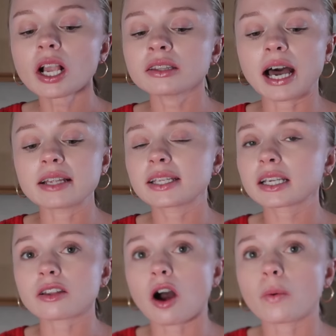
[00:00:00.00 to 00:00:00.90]
Nothing
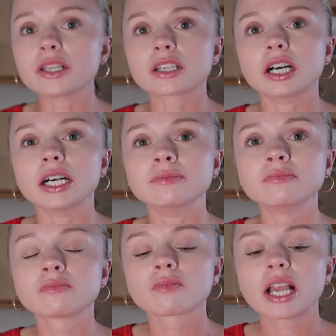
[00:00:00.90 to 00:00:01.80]
is always
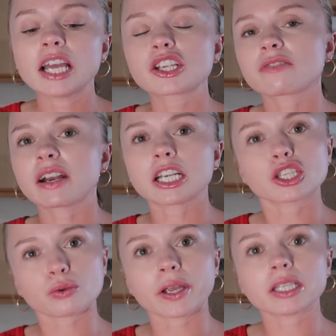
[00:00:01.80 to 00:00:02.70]
good. It's just very
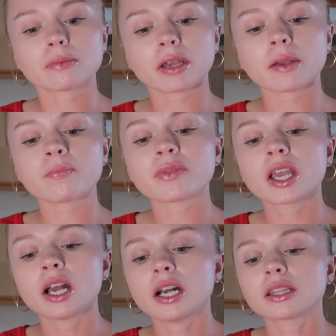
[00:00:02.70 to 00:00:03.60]
sweet to me.
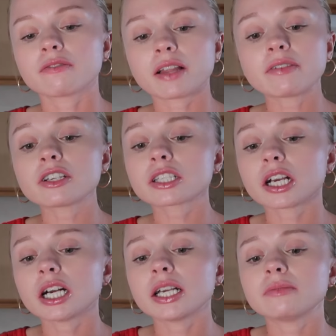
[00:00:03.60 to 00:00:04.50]
The flavor's
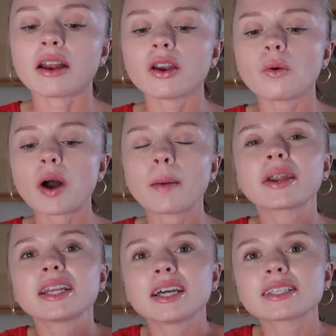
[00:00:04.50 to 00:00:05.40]
good. I don't know why,
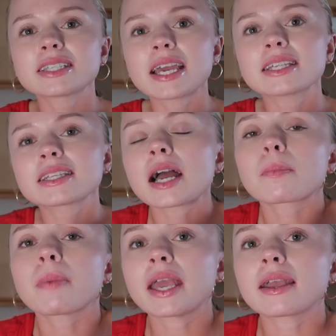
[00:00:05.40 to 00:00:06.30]
but it does taste
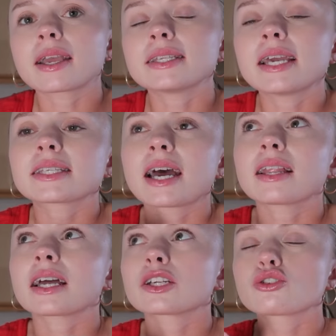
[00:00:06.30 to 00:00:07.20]
like pink. It tastes kind
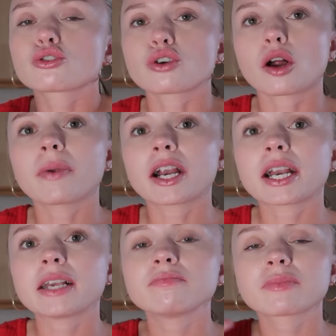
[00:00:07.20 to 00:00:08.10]
of like a
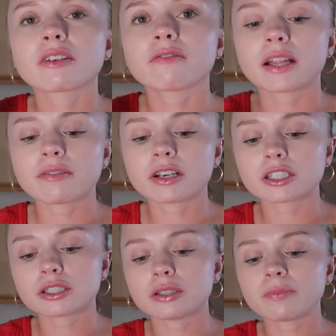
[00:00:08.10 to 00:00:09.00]
strawberry flavor
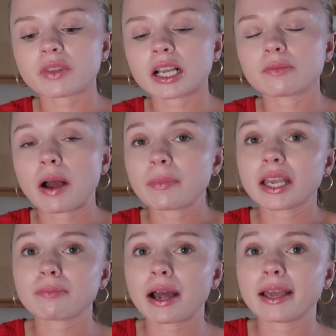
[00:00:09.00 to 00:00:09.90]
into it. It might
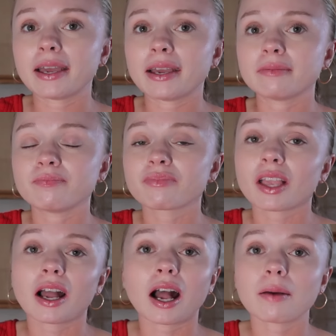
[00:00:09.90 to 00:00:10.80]
be in my head.
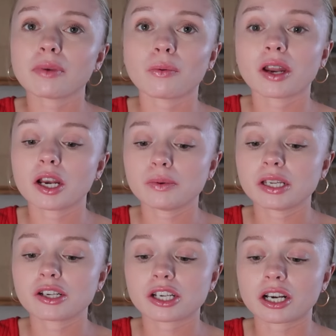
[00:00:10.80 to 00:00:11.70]
I'm not
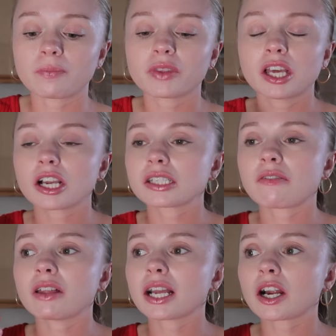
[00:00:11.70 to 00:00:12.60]
100% sure because
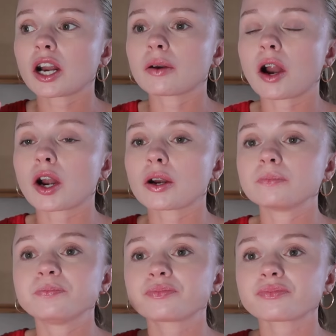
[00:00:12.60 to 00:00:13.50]
I feel like our,
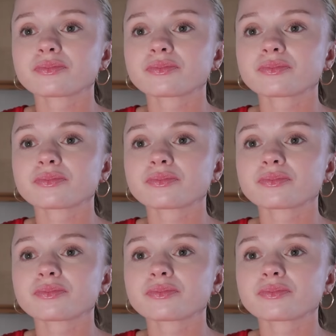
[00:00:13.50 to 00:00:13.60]
our,